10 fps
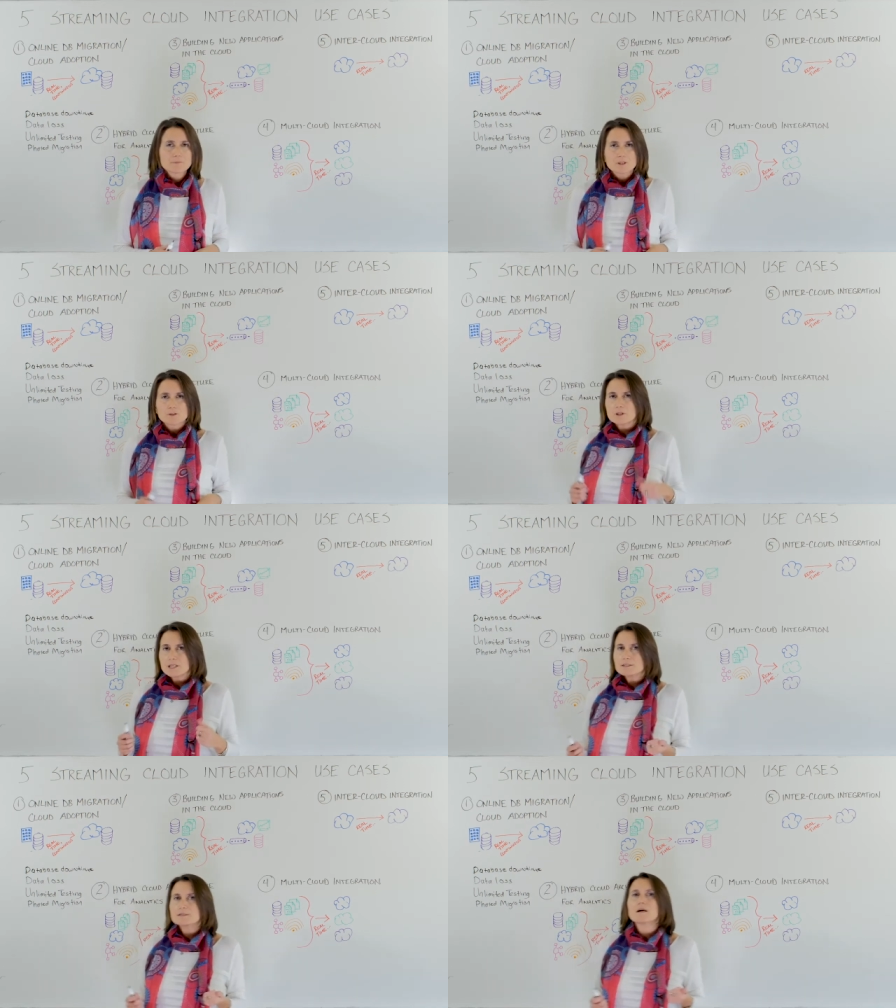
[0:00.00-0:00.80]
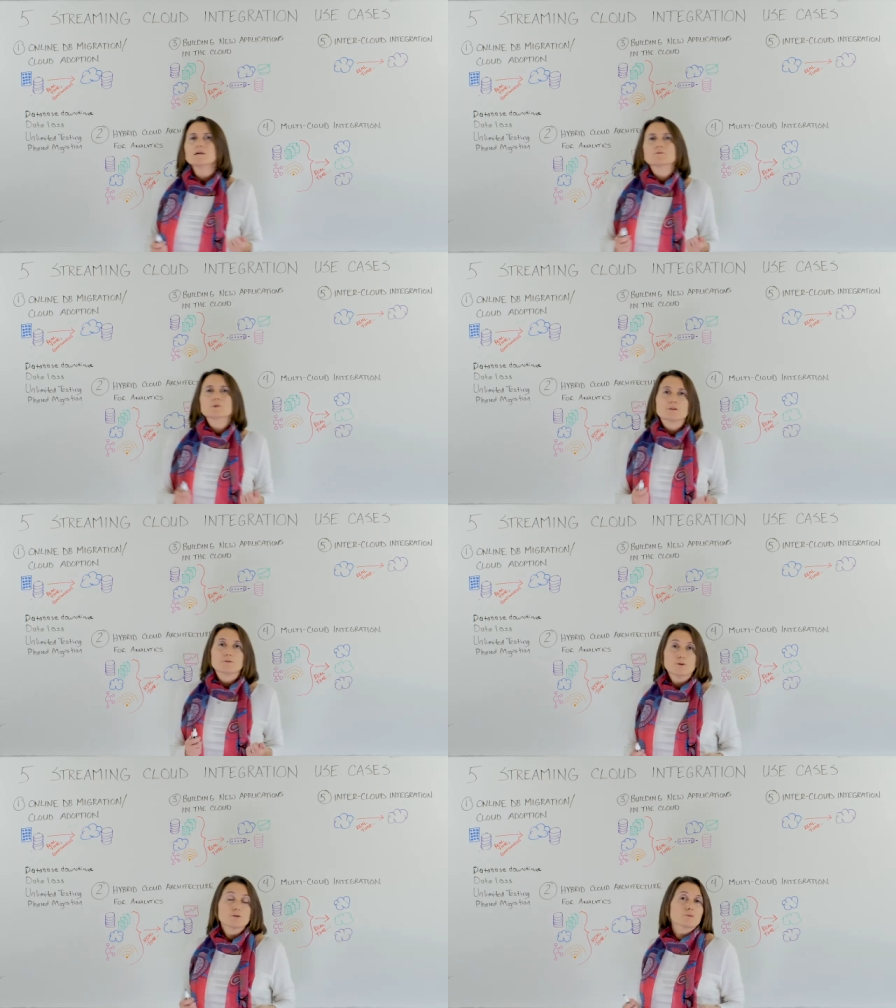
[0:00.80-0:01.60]
So let's start with the
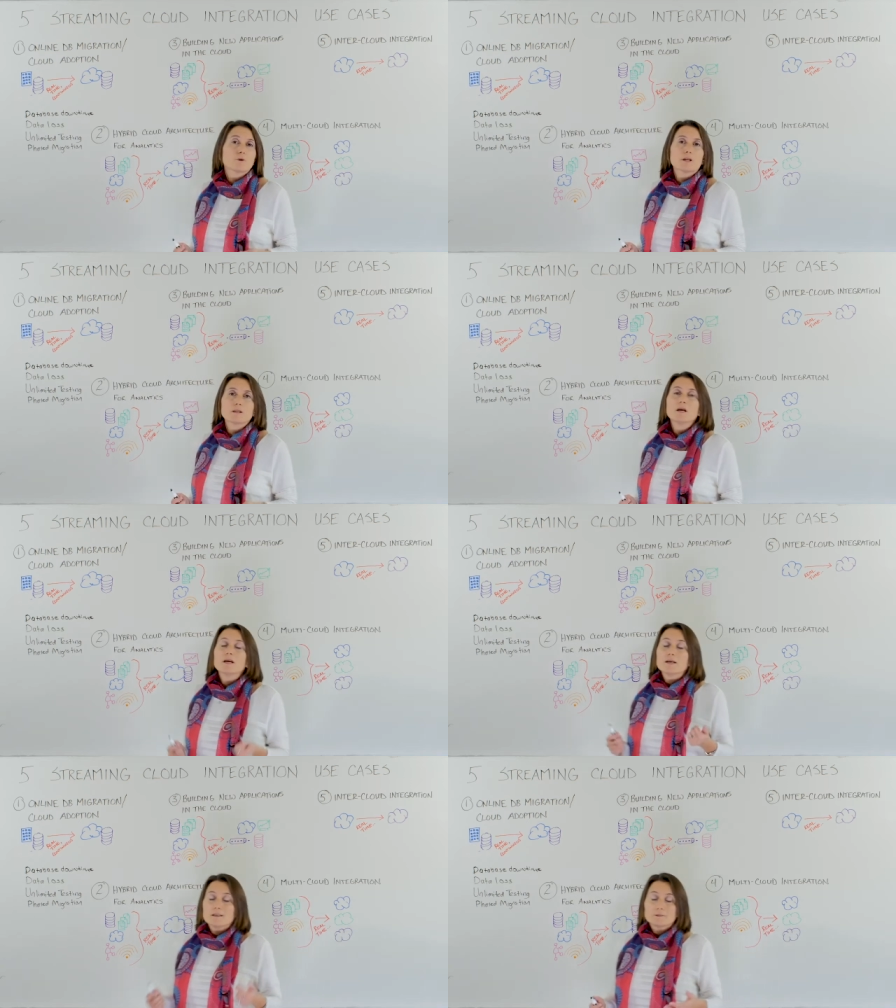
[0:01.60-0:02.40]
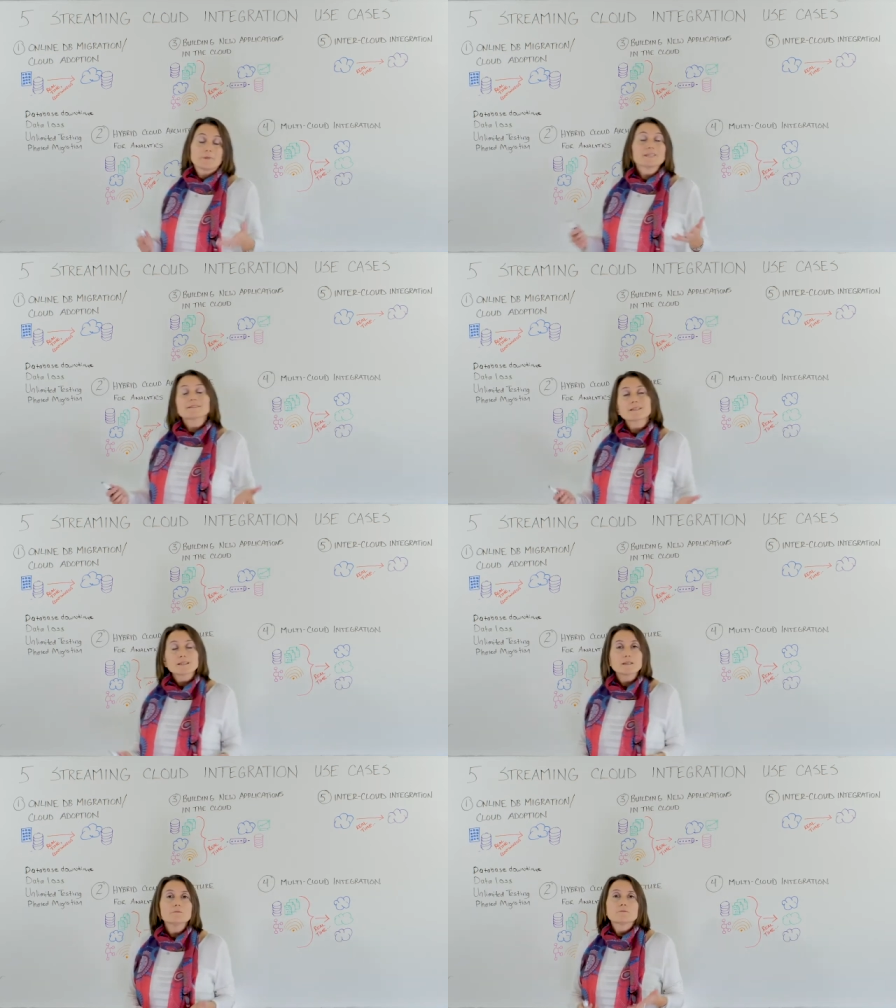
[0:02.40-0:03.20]
first one. It's
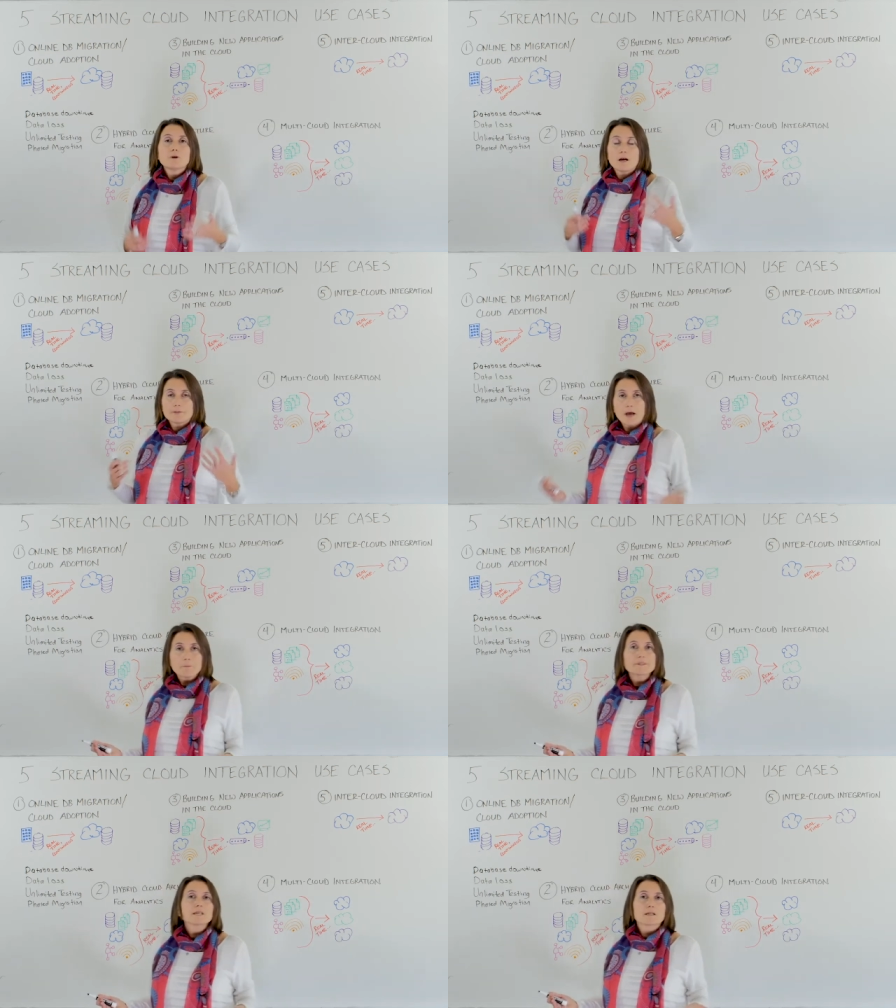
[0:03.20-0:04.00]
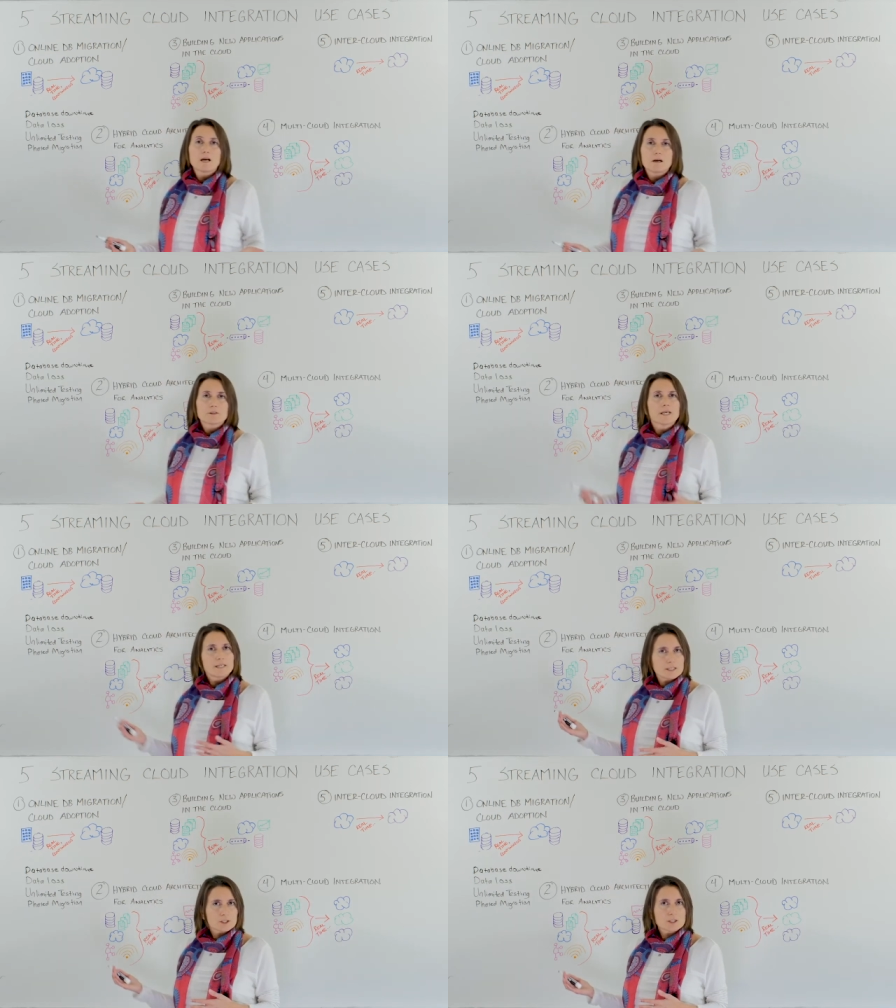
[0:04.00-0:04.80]
basically adopting cloud,
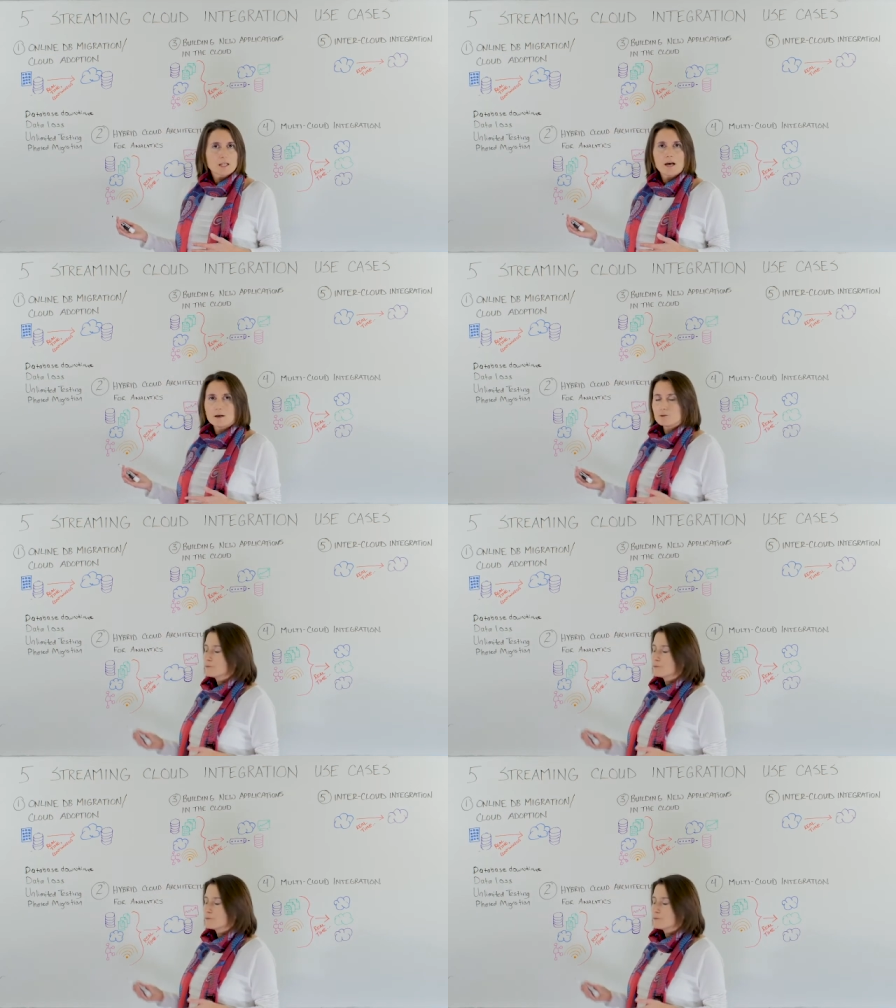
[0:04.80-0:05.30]
getting to cloud.